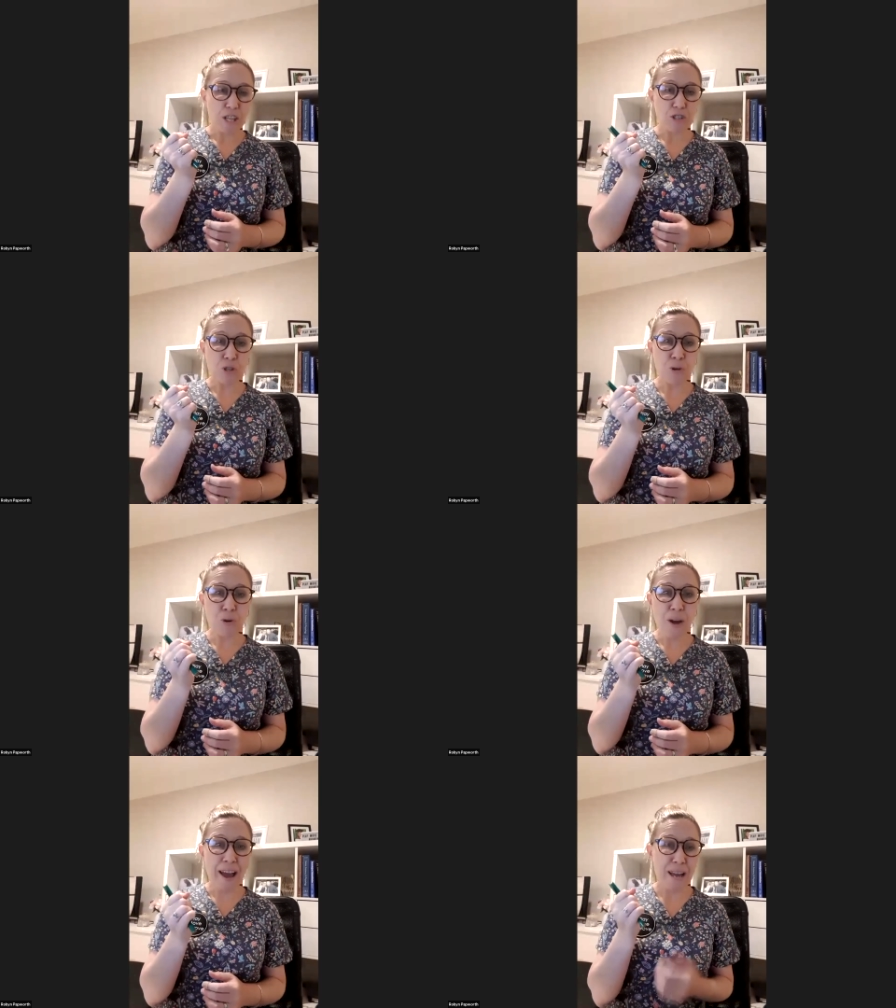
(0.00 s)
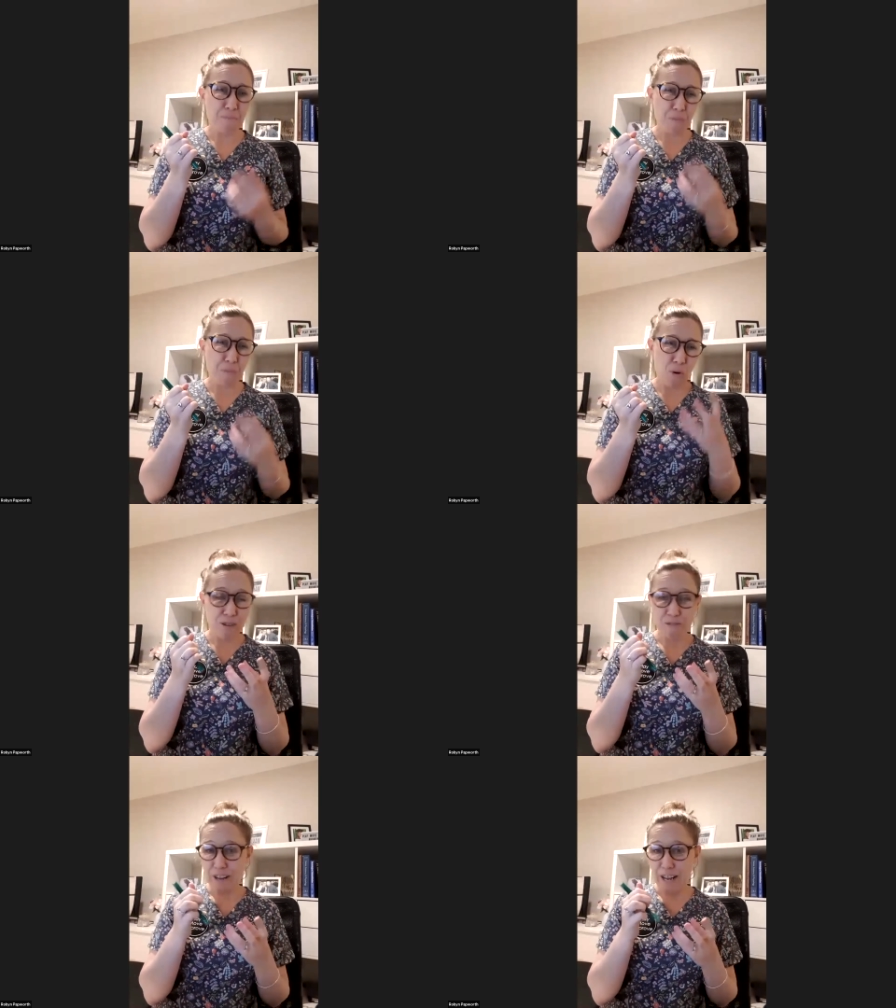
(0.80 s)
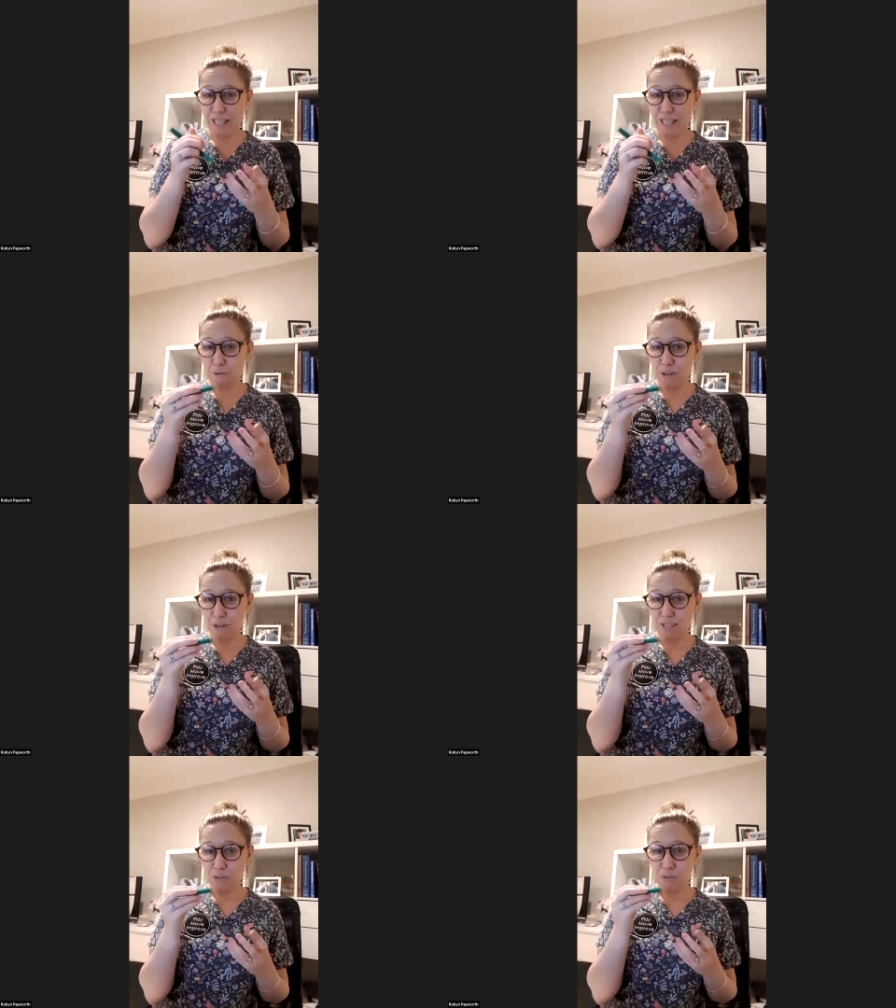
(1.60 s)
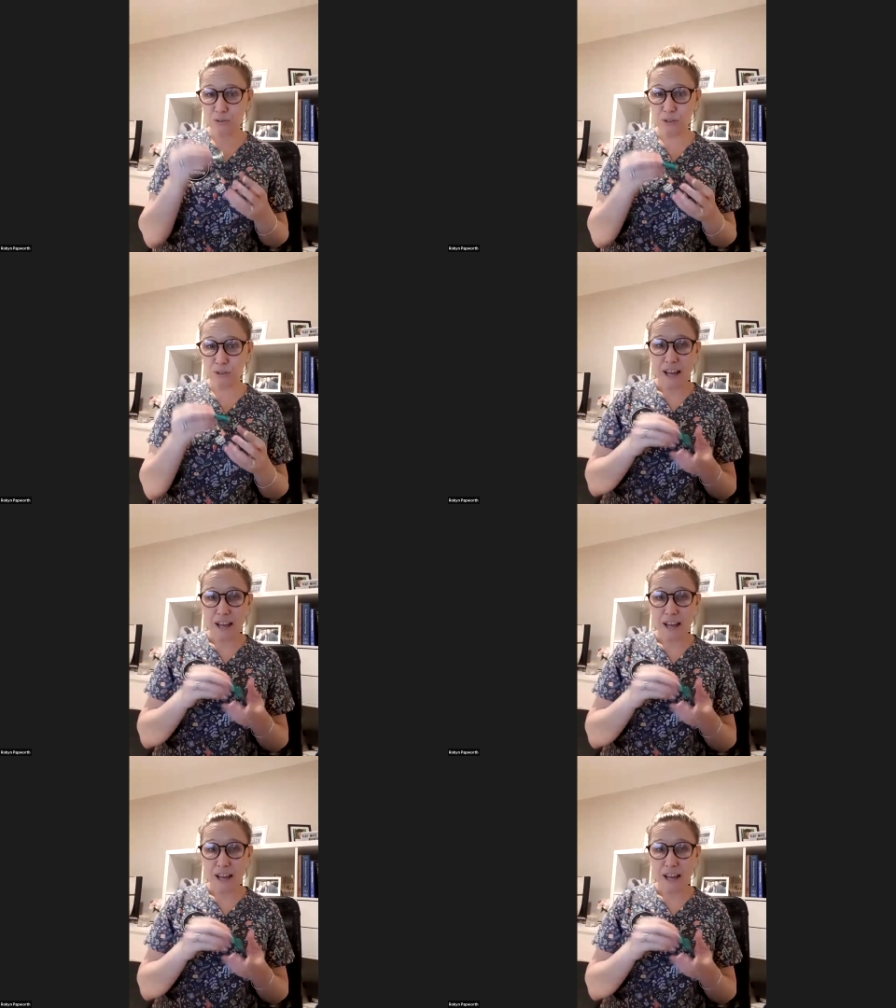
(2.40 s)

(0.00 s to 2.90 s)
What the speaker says: to a more advanced preschool